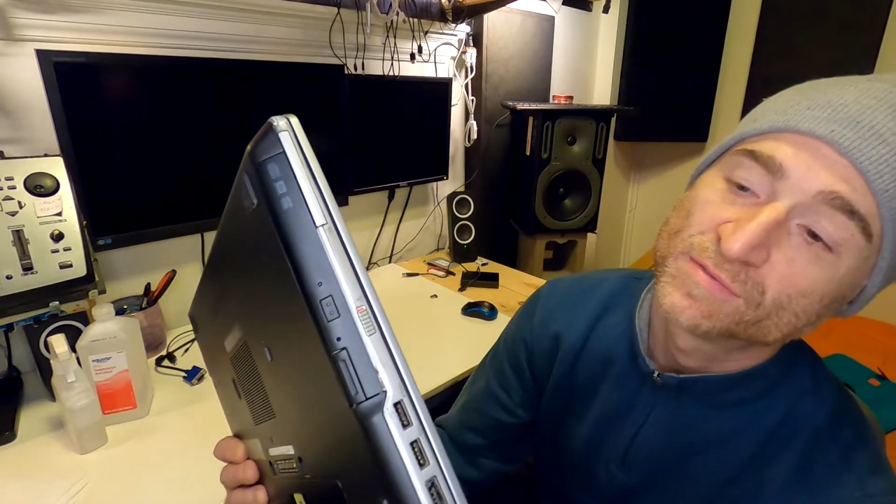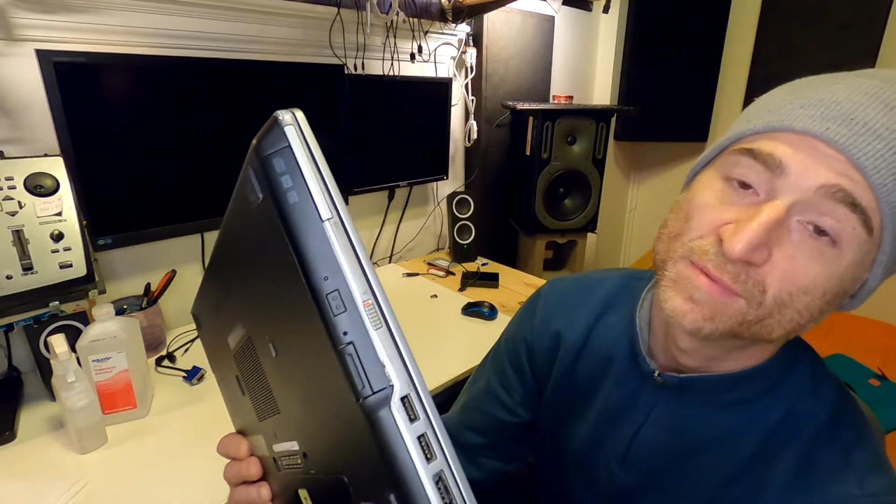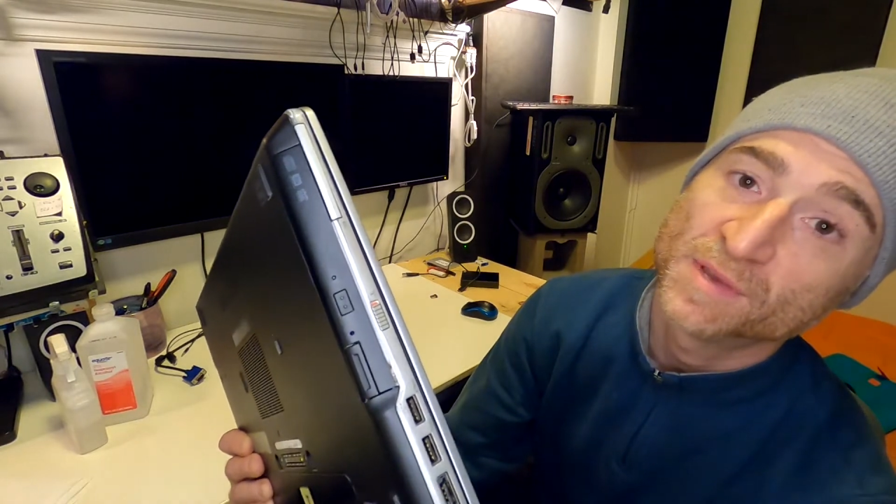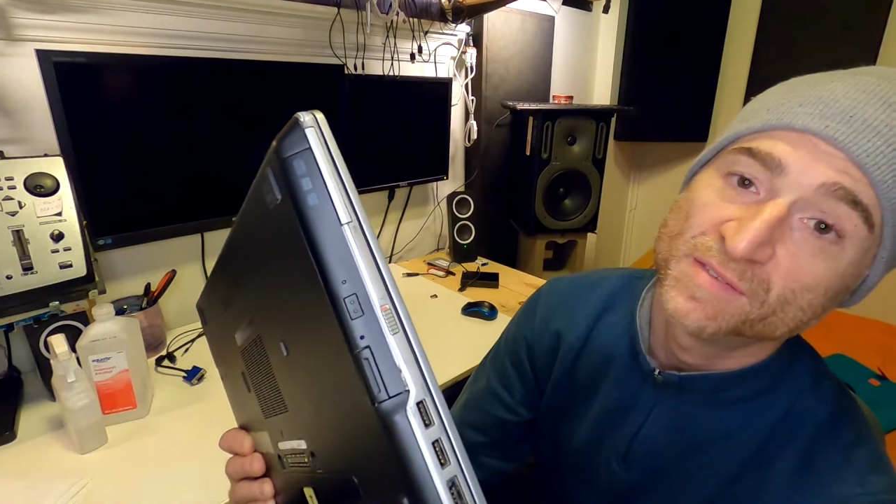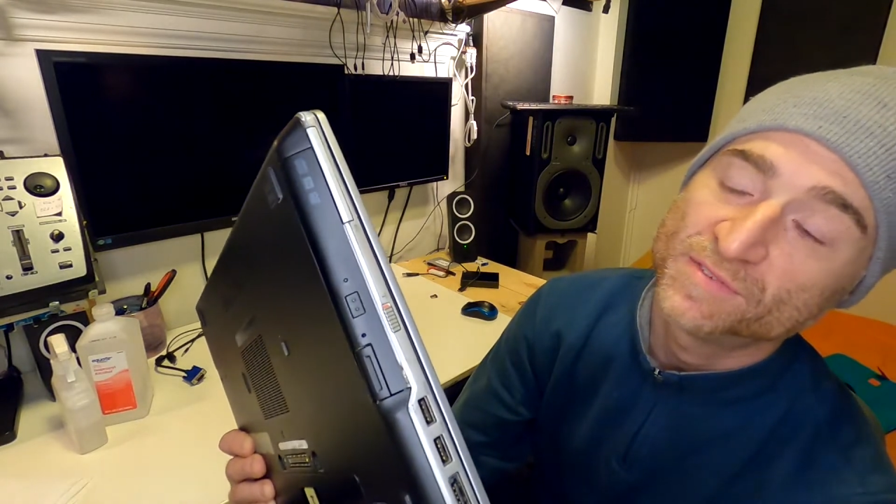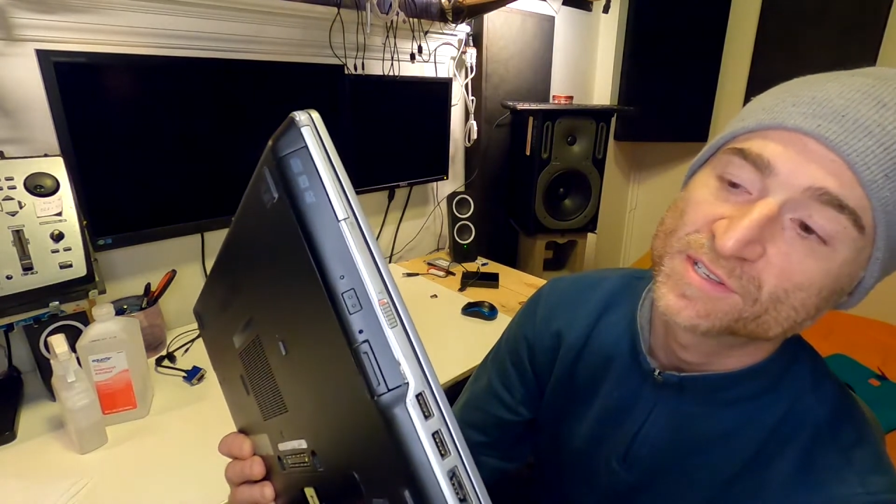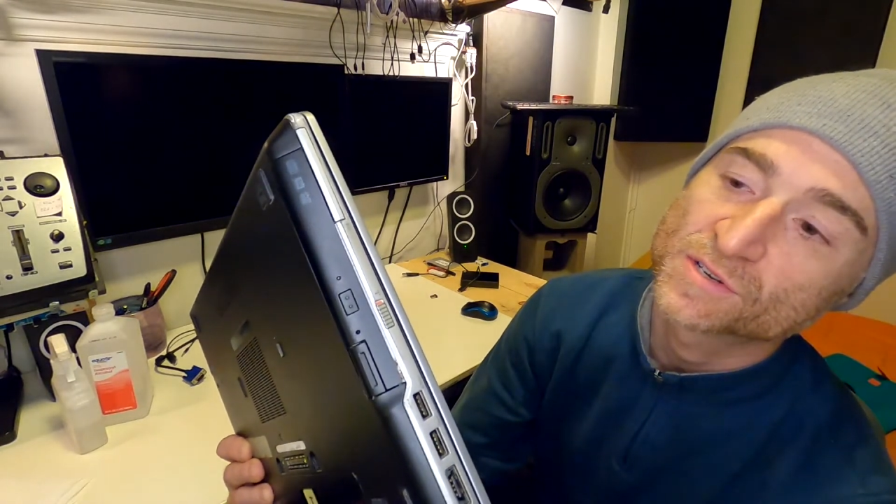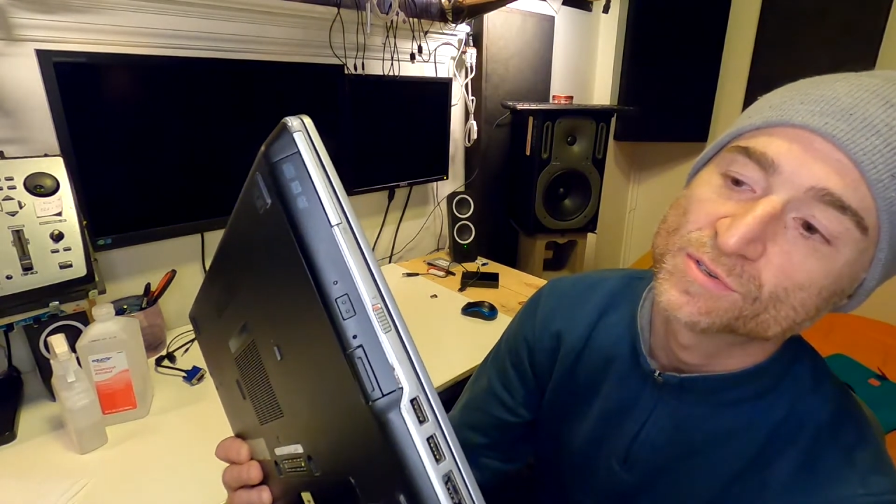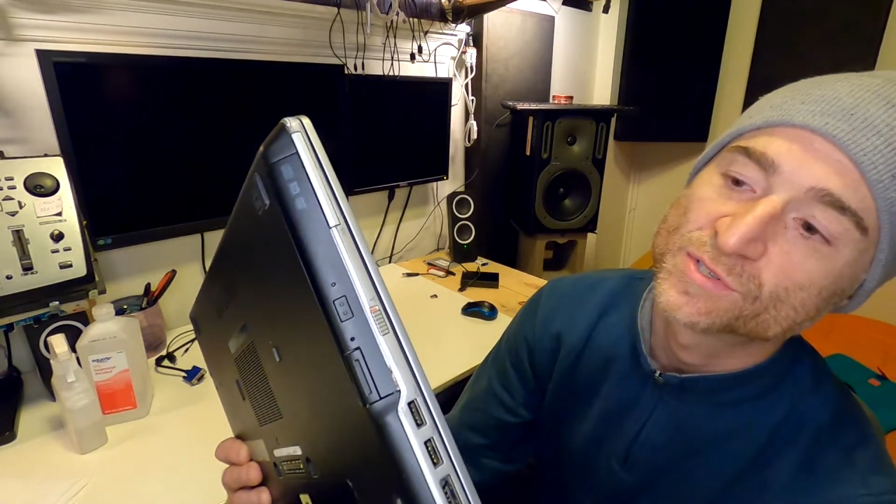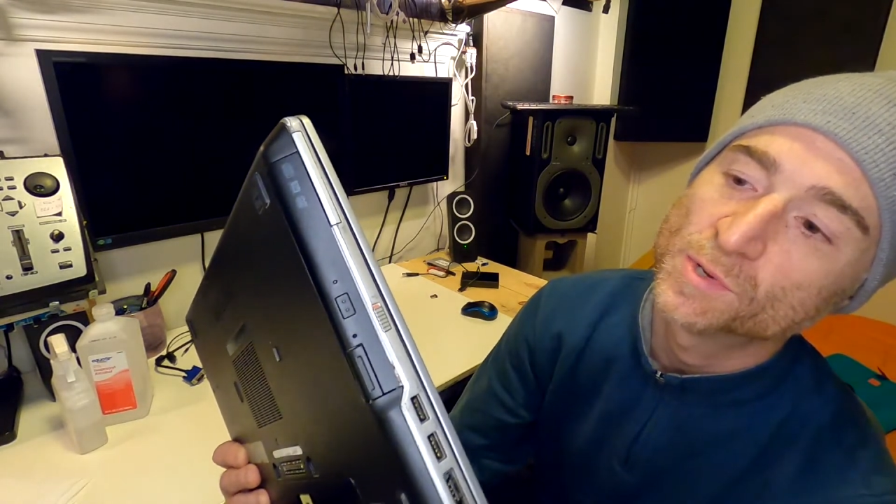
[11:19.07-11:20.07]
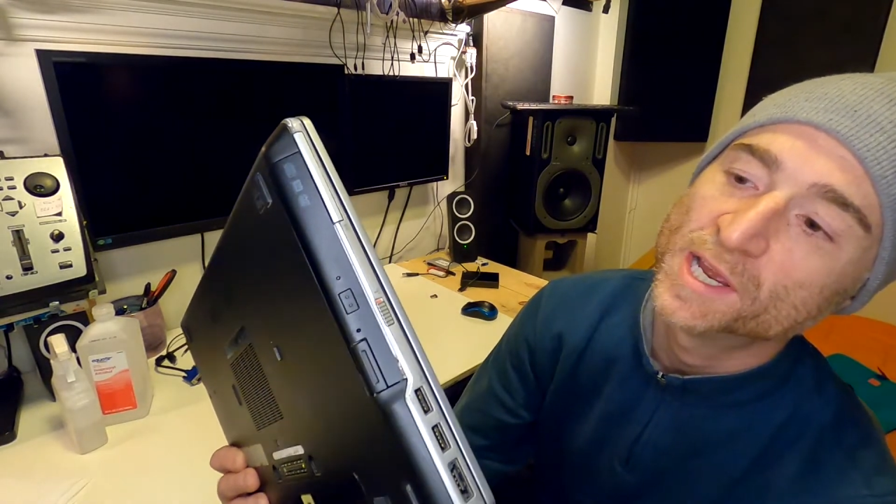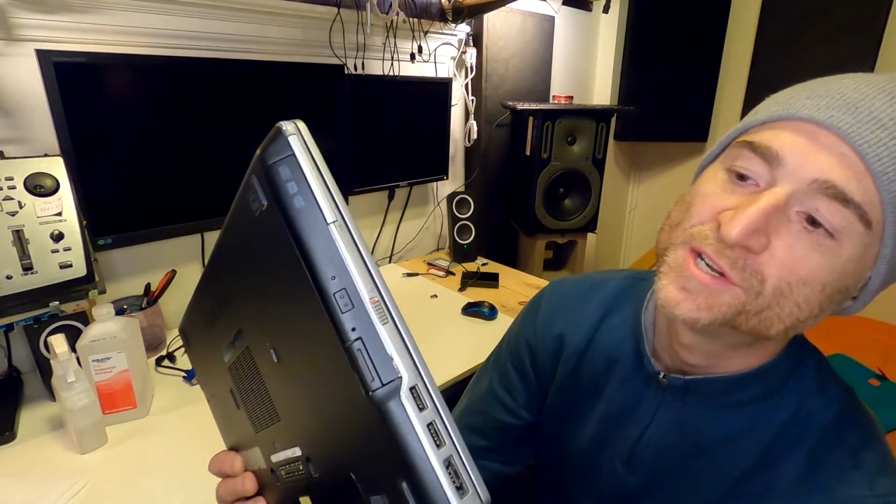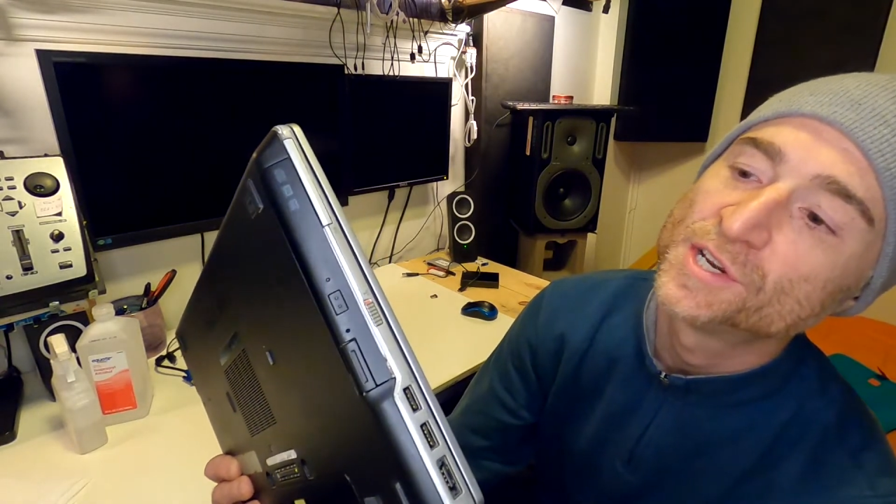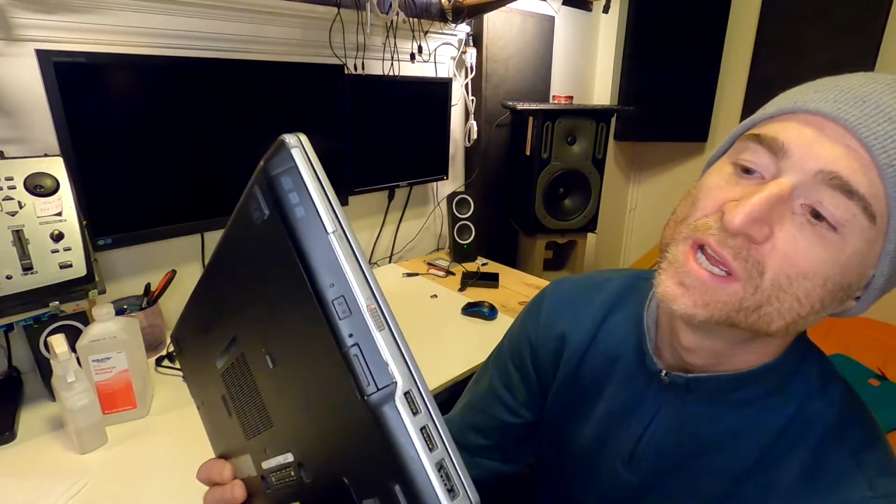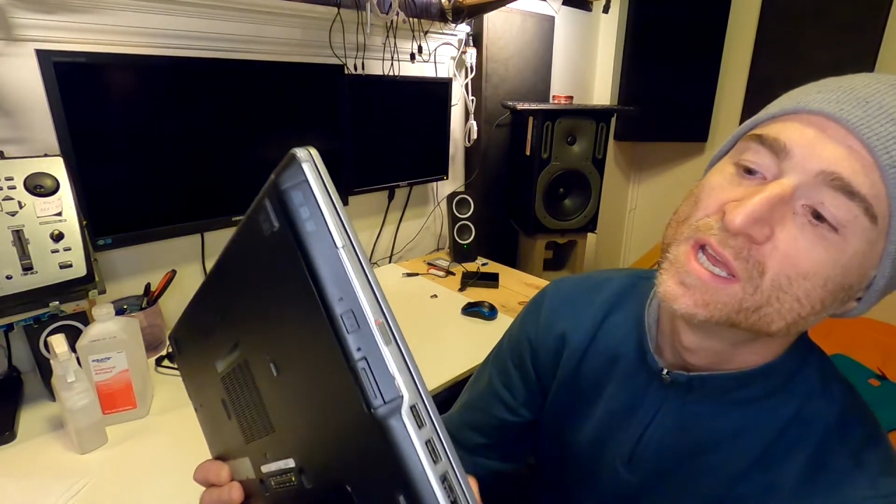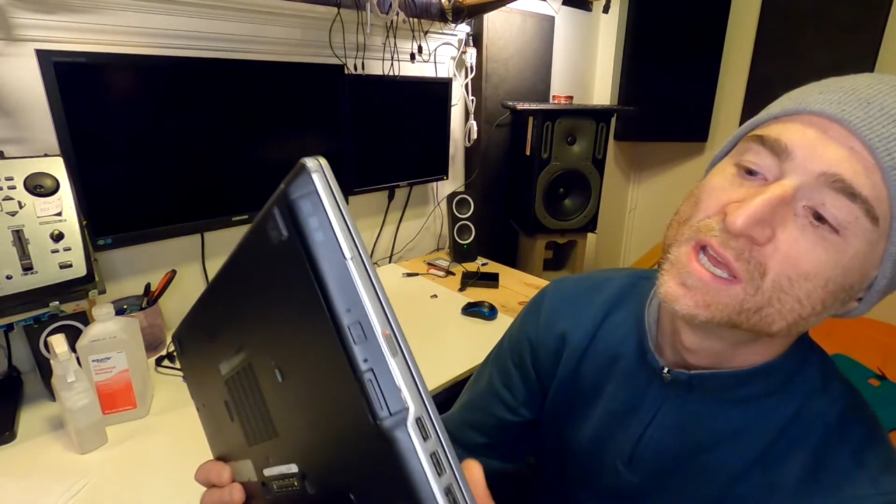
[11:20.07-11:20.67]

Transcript: from a physical switch.